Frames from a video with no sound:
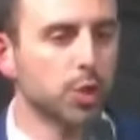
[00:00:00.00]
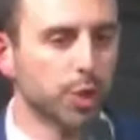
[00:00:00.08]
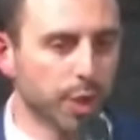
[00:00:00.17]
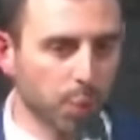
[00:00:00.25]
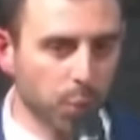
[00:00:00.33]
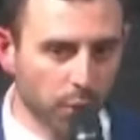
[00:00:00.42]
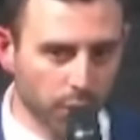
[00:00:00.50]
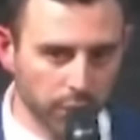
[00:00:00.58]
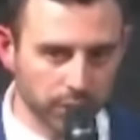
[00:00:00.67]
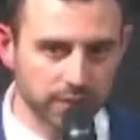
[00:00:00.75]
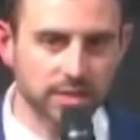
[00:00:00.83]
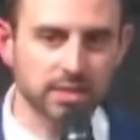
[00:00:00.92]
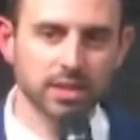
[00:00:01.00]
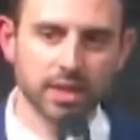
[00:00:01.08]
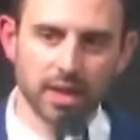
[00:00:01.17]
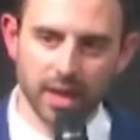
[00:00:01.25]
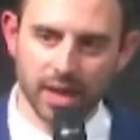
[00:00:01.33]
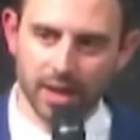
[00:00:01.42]
rewards
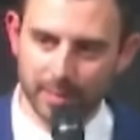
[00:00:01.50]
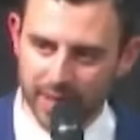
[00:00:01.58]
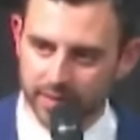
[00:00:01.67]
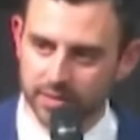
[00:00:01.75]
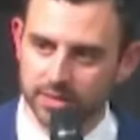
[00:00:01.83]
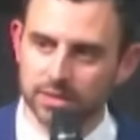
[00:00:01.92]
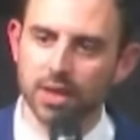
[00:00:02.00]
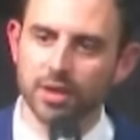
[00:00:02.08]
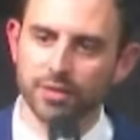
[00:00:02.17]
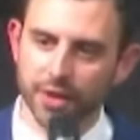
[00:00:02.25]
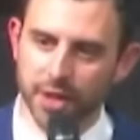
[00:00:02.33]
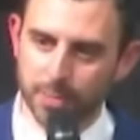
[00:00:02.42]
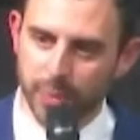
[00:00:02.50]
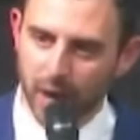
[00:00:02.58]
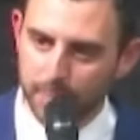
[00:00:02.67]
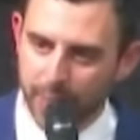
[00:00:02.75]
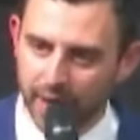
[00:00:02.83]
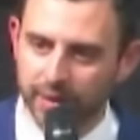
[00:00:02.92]
Hamas for the
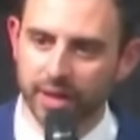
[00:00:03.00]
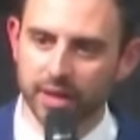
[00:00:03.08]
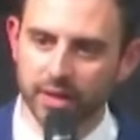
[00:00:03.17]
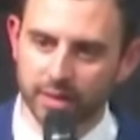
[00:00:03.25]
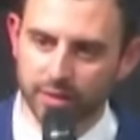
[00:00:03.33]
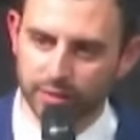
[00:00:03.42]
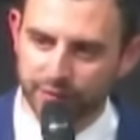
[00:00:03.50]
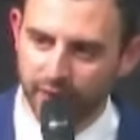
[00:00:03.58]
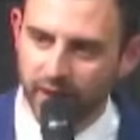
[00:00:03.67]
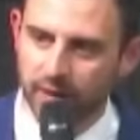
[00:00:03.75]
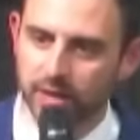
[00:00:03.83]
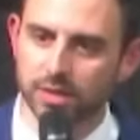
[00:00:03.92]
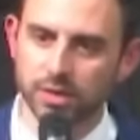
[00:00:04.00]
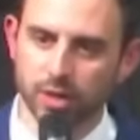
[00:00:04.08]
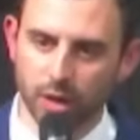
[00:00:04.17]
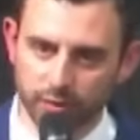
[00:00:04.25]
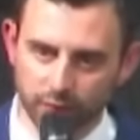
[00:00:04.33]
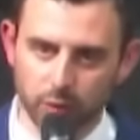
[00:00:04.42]
barbaric
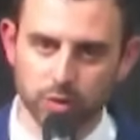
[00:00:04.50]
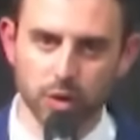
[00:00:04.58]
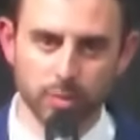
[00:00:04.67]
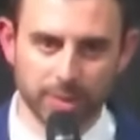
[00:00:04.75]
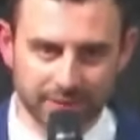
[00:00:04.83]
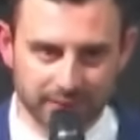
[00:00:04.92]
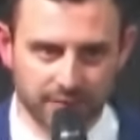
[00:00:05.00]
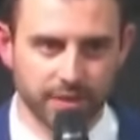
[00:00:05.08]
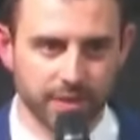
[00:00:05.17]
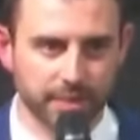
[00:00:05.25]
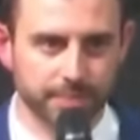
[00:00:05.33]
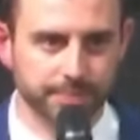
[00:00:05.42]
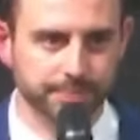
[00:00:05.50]
violence of October 7th.